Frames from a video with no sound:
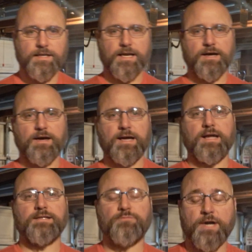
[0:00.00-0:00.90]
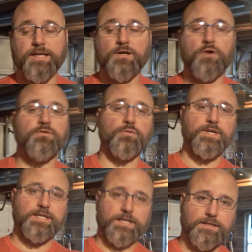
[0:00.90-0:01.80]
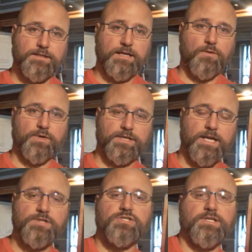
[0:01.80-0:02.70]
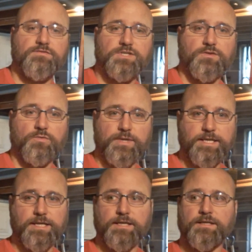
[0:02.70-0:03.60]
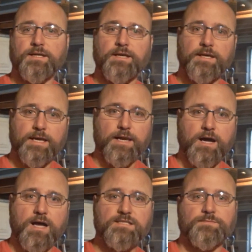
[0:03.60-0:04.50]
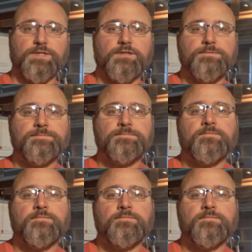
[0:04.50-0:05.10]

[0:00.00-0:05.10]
Now, I read it over the weekend. I work night shifts on the weekend at a hospital.